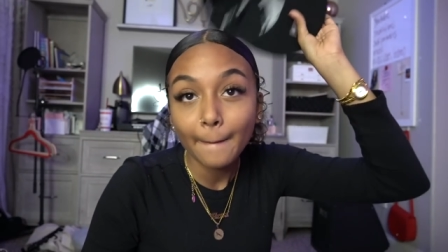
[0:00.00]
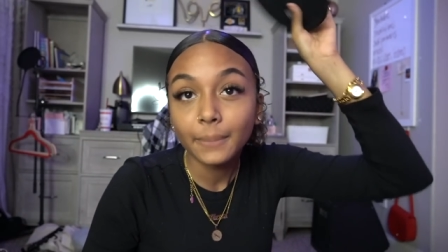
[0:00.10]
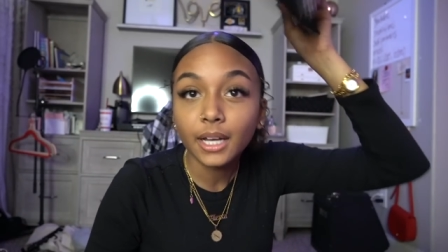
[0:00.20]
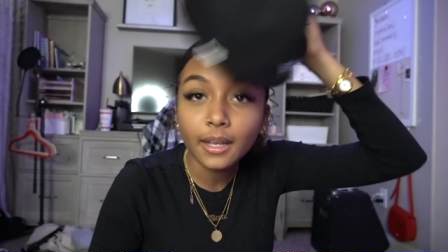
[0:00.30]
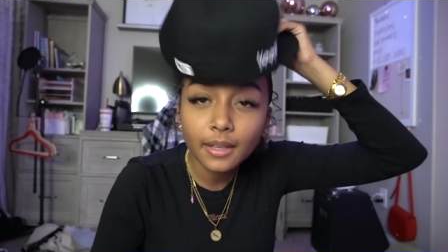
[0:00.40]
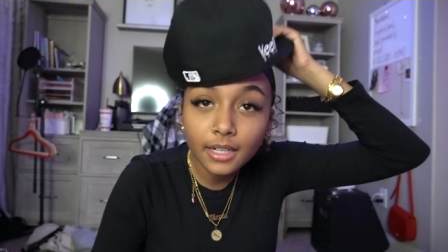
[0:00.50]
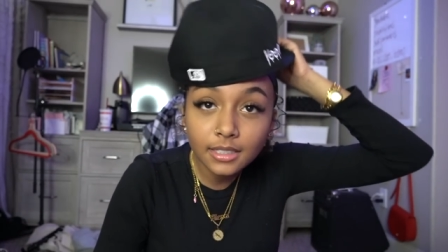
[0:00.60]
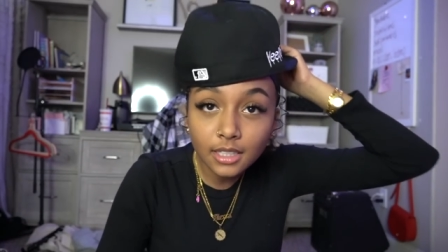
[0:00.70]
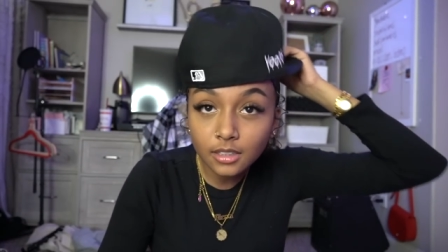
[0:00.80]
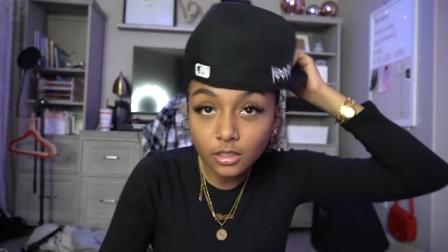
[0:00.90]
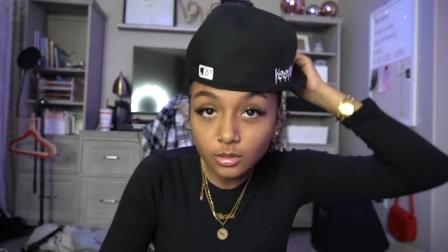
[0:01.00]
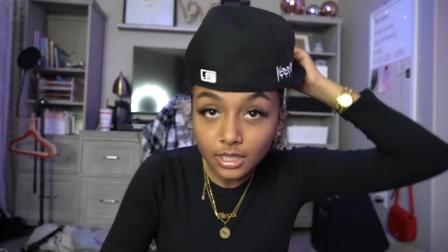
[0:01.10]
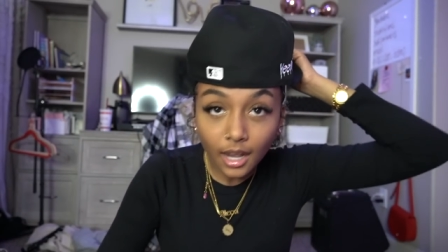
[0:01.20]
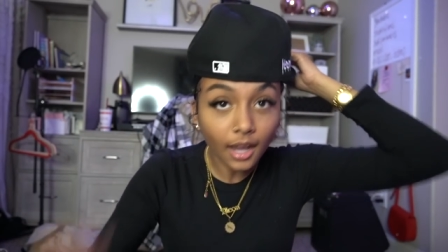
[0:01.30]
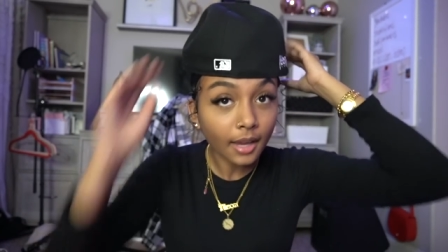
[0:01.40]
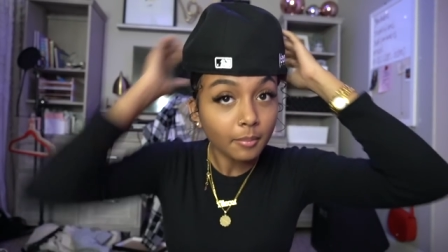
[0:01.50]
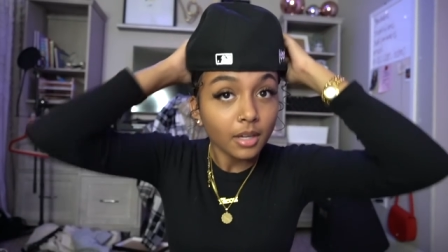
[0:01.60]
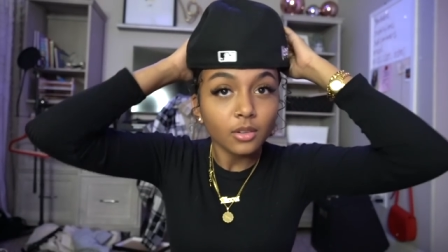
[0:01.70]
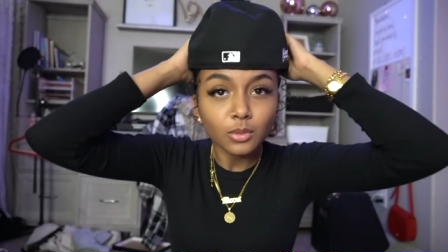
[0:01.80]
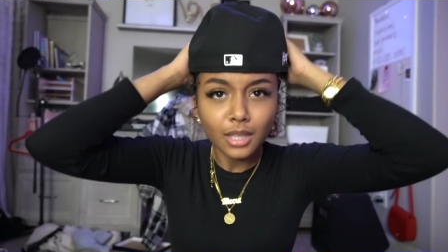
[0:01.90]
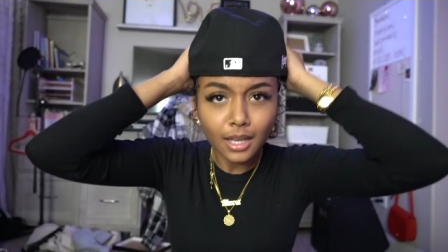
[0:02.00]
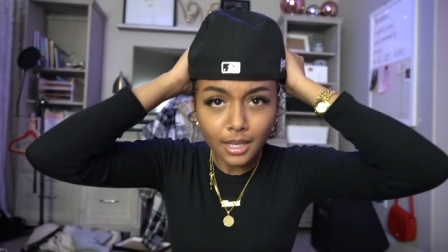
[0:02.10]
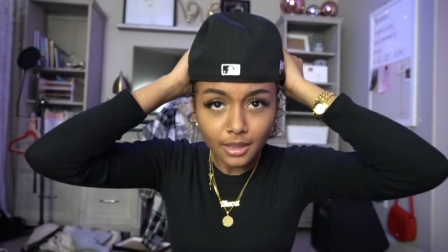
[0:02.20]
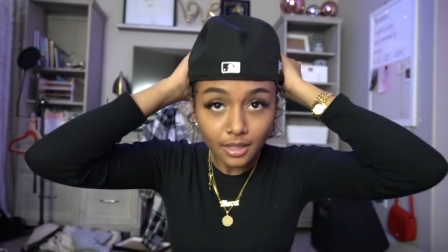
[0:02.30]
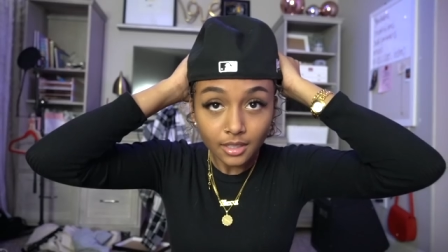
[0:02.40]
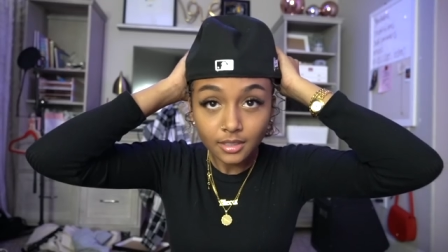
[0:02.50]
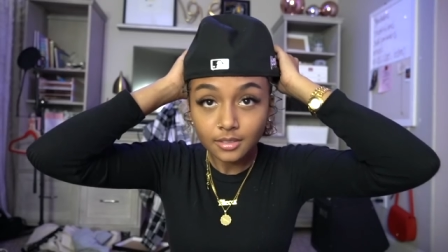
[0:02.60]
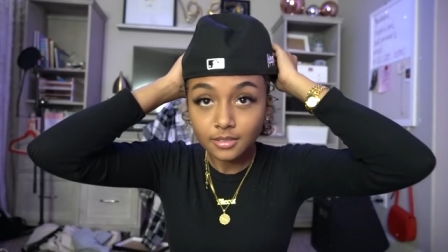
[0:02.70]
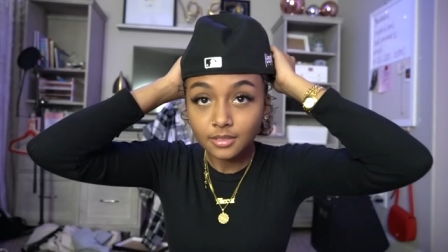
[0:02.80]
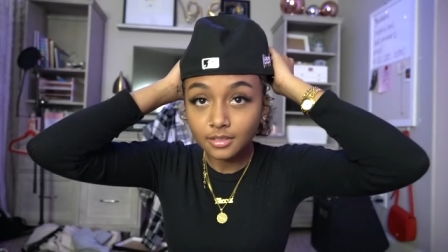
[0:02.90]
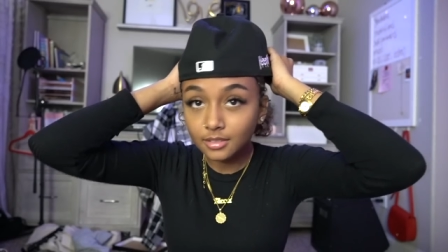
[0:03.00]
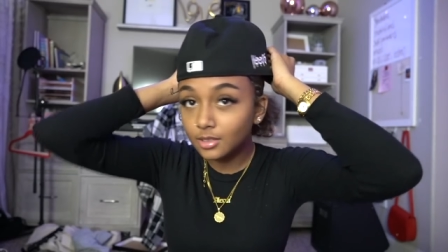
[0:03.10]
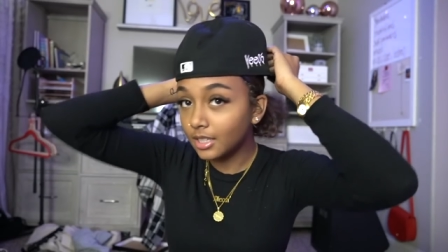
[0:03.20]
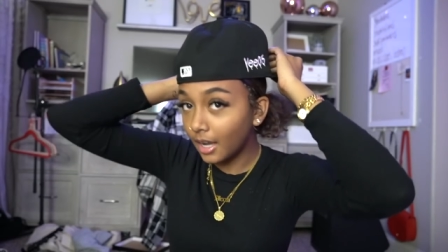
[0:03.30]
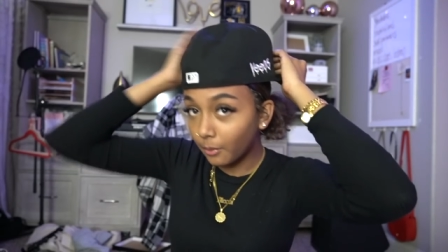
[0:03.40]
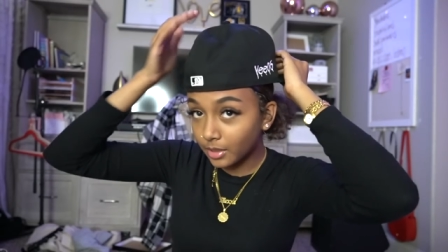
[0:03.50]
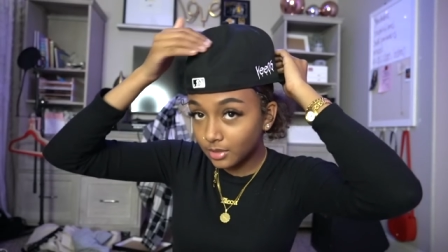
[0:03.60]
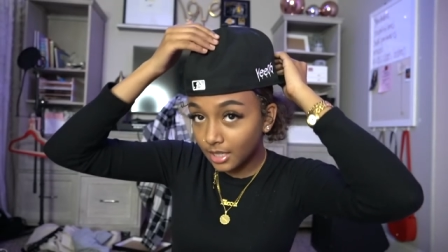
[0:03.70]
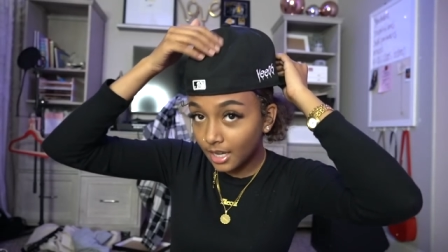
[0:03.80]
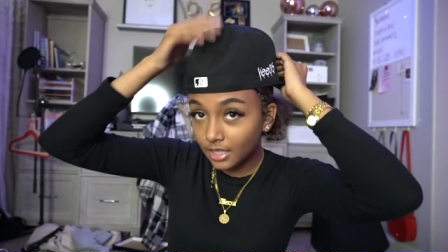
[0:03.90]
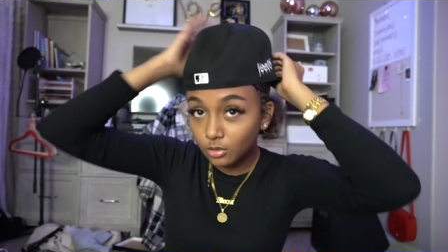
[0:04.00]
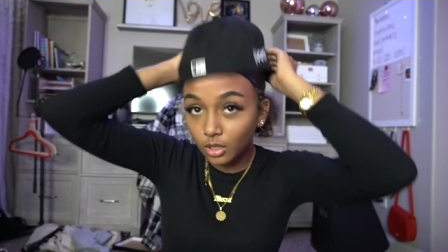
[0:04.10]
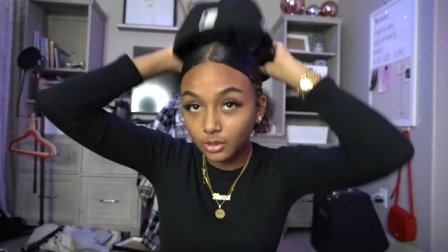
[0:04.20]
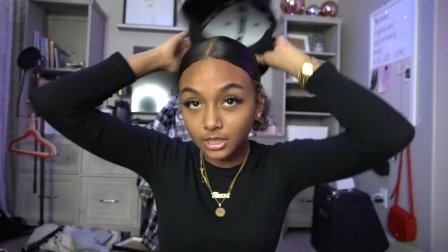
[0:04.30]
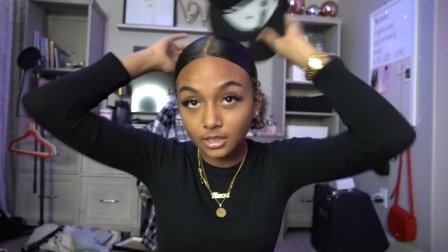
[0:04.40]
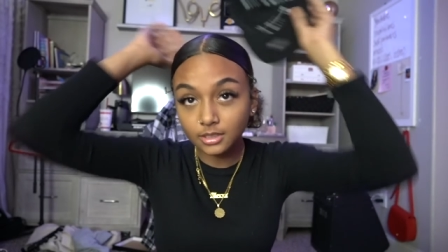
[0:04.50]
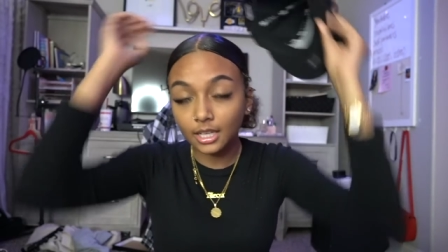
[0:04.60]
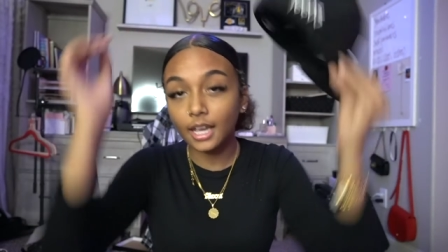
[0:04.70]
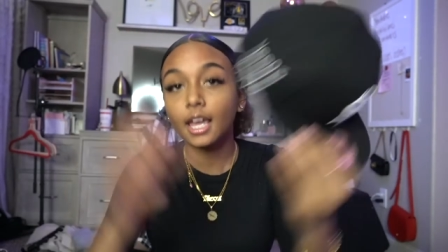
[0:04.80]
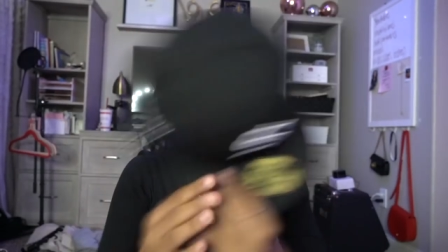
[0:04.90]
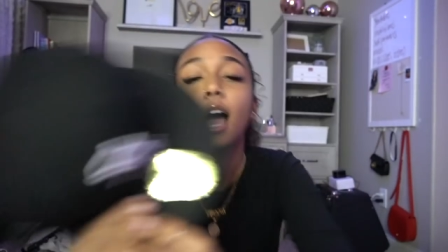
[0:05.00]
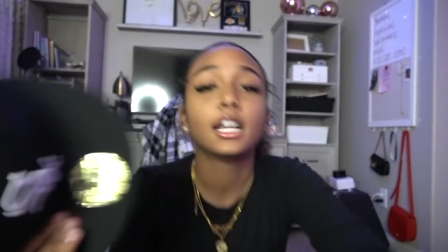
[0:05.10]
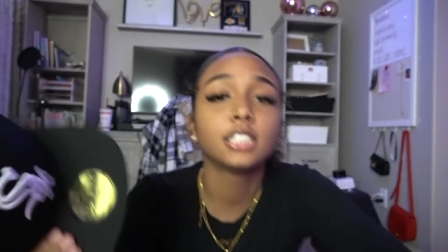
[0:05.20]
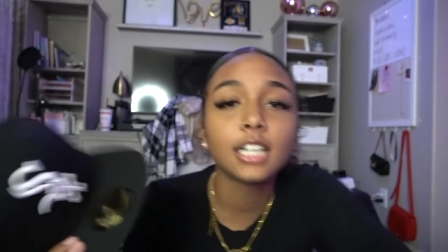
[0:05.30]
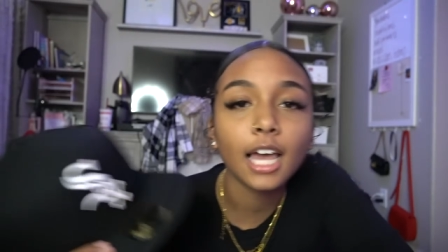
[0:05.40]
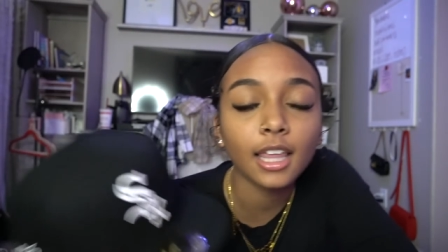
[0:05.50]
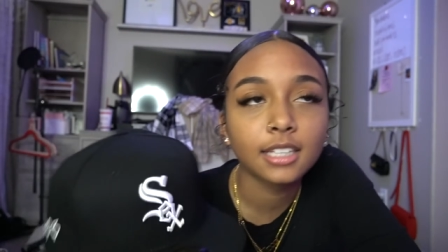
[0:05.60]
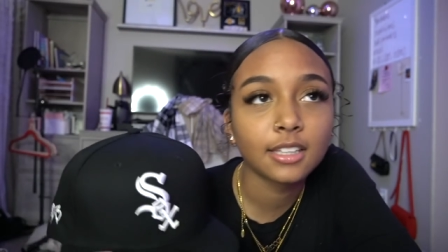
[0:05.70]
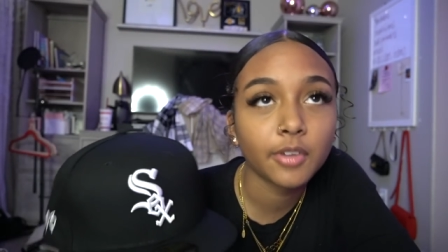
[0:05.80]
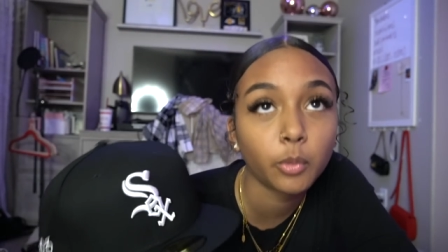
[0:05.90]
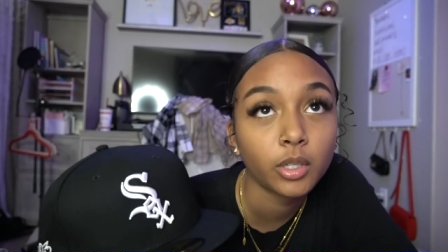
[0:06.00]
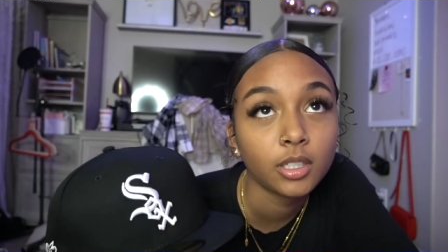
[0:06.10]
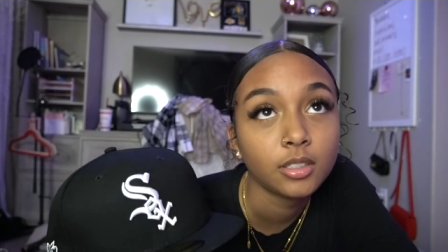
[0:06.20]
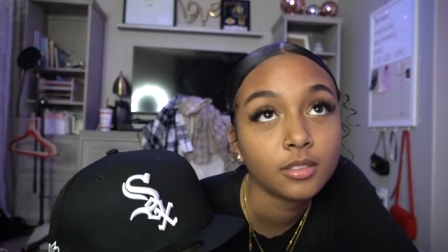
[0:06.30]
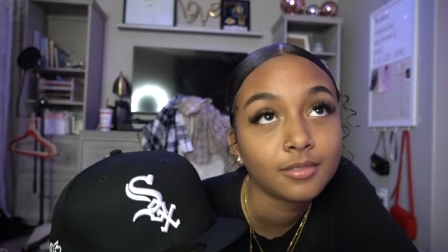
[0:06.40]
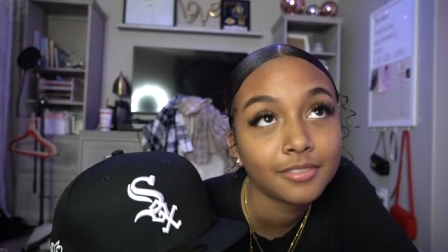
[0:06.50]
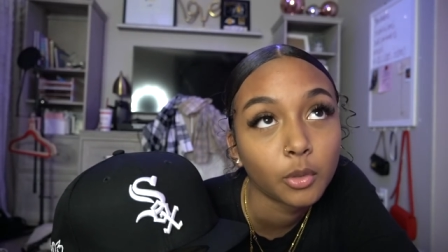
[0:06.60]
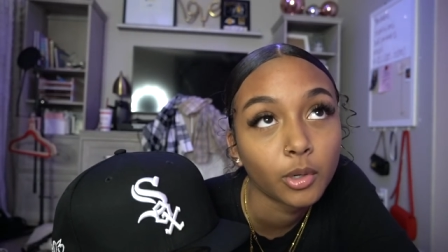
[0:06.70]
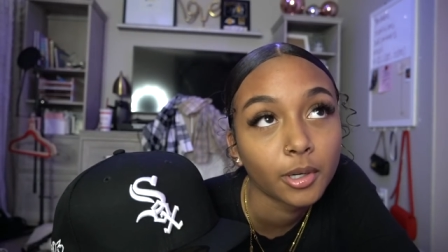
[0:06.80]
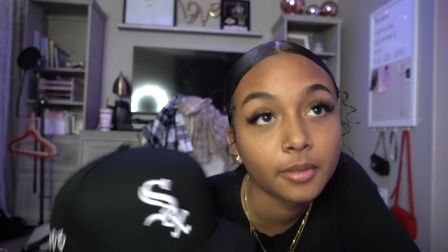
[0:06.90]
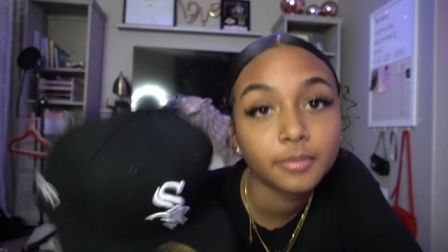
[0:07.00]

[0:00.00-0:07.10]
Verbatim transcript: But it is a little tight, I'm not gonna lie. Like, you see that? When you see that, you know it's a little tight. I should have got like a 714.